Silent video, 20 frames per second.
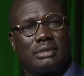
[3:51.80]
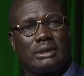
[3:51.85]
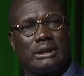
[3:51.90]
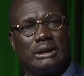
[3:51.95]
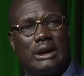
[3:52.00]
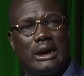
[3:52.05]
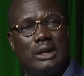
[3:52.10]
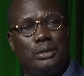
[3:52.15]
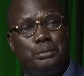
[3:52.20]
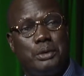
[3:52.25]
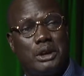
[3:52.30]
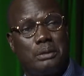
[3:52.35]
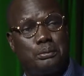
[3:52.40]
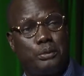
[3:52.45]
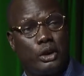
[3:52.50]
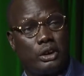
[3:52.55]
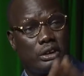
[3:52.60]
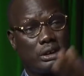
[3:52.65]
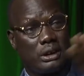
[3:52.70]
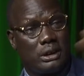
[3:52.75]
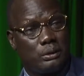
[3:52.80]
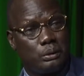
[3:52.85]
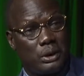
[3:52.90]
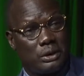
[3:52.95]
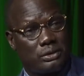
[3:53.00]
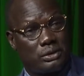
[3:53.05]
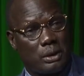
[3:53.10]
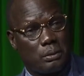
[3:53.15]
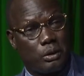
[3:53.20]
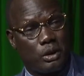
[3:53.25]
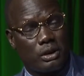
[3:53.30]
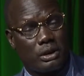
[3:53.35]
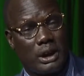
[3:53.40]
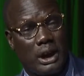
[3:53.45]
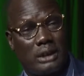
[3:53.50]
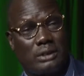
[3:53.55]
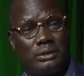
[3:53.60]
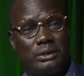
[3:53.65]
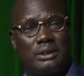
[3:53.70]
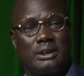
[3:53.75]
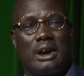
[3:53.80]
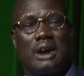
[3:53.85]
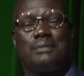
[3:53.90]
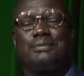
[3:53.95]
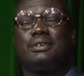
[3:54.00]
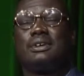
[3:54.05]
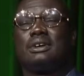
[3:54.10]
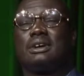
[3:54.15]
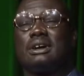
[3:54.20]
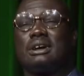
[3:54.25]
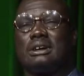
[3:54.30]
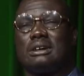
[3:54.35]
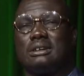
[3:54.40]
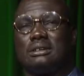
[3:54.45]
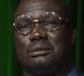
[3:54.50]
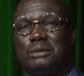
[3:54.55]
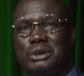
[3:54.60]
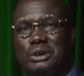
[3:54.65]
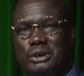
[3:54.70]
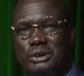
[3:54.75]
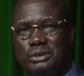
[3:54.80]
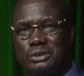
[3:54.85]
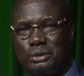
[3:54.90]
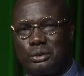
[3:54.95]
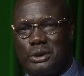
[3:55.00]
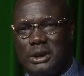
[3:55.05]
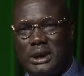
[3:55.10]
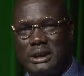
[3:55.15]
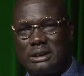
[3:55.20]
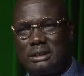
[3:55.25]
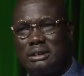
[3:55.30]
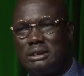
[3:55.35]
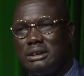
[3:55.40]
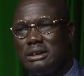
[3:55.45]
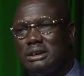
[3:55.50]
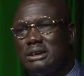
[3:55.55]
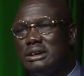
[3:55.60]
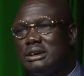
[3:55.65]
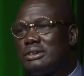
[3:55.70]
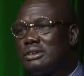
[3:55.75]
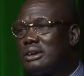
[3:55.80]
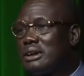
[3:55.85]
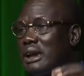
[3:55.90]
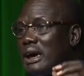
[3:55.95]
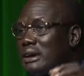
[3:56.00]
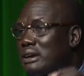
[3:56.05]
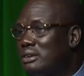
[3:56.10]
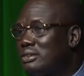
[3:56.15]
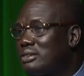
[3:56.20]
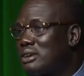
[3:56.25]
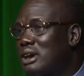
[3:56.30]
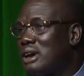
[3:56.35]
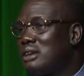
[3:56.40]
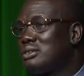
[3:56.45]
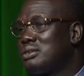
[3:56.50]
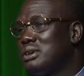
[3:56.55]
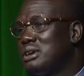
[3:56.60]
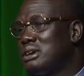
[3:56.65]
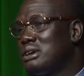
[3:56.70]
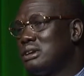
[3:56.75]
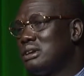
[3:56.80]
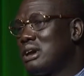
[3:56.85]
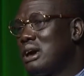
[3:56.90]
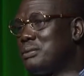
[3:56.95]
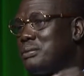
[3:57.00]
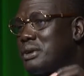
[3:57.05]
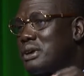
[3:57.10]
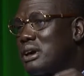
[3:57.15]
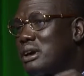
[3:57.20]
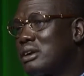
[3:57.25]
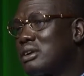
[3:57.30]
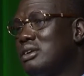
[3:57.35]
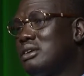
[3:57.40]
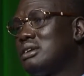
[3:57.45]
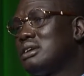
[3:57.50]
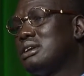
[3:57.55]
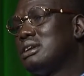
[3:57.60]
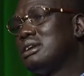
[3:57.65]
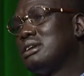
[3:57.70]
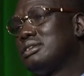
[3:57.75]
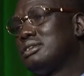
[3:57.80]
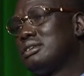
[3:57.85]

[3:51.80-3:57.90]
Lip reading: has been bordering with several countries in Africa, because Sudan is the largest country in the Africa continent.